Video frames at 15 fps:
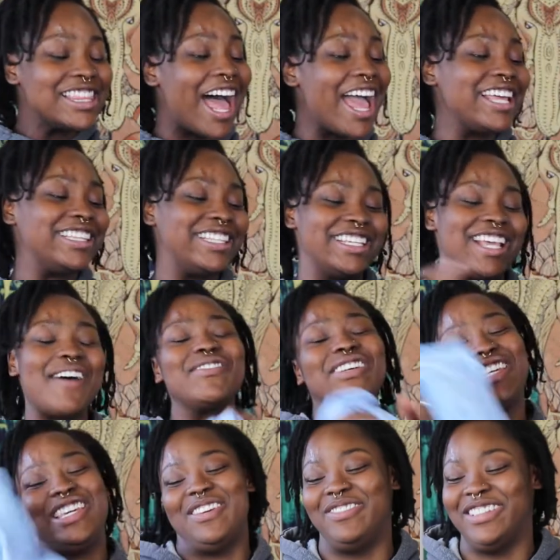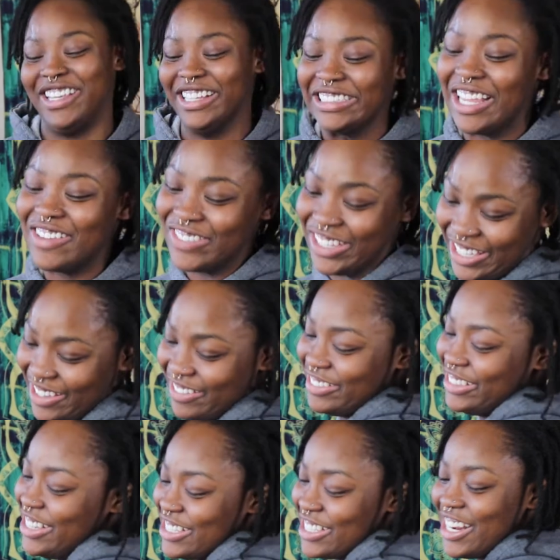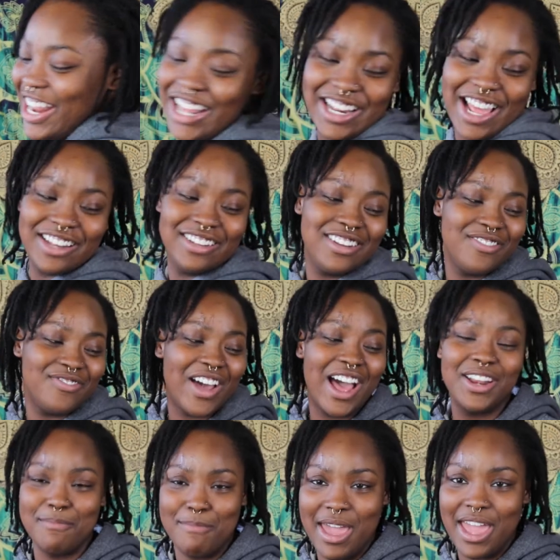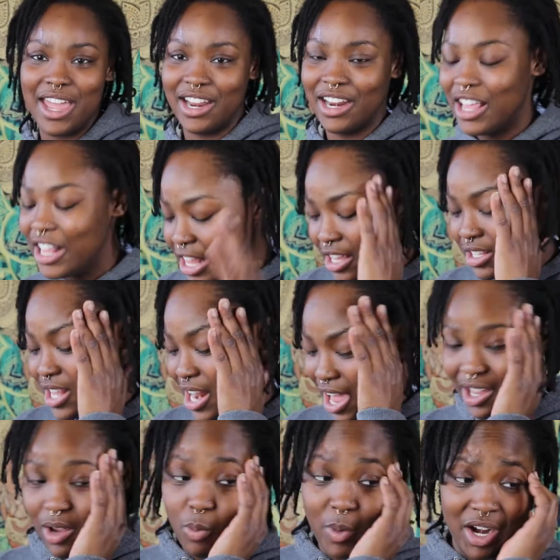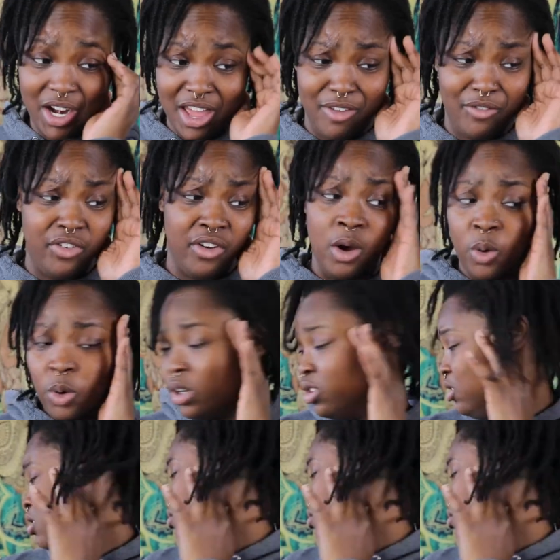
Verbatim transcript: I like this. I'm gonna keep this. I'm gonna keep this. And I, I need to find a man that I can wear that for.